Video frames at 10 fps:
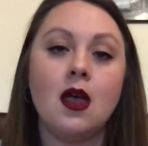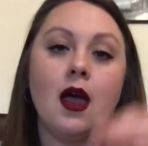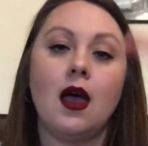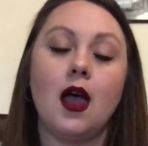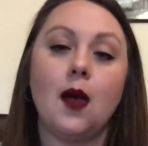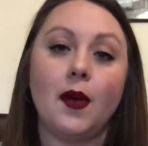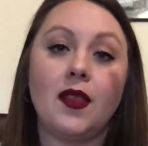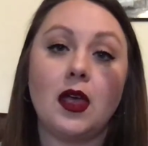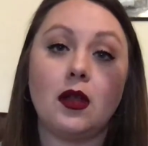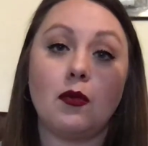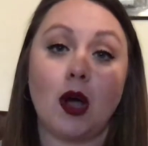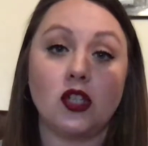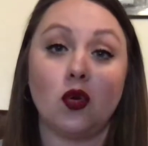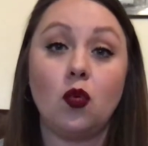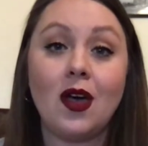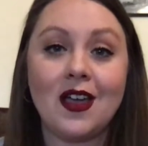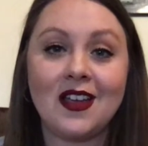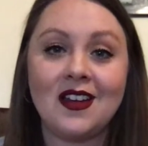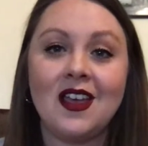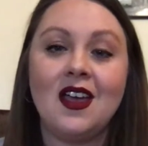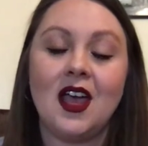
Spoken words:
And then module 1,